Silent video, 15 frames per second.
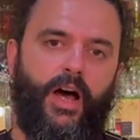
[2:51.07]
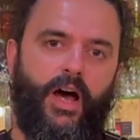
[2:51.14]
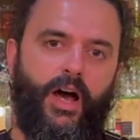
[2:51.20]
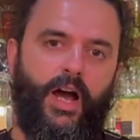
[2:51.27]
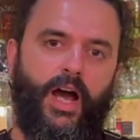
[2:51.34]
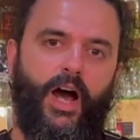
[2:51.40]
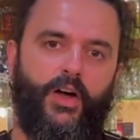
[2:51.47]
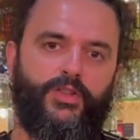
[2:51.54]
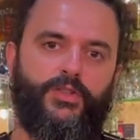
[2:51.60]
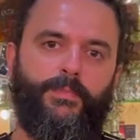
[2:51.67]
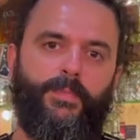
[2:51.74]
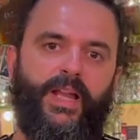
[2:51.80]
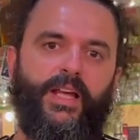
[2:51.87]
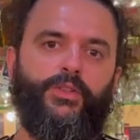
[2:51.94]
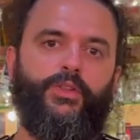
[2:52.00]
a house
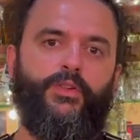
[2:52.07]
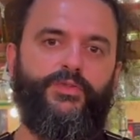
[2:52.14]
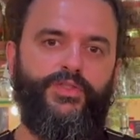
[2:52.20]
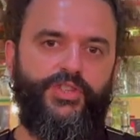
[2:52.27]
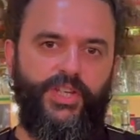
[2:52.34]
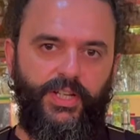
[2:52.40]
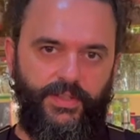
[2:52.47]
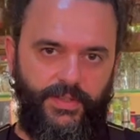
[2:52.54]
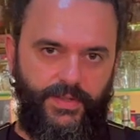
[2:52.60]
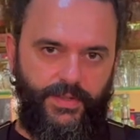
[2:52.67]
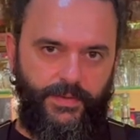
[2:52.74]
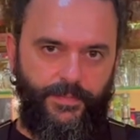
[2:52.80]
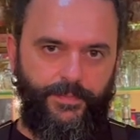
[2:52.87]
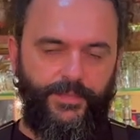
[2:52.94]
blend of gins.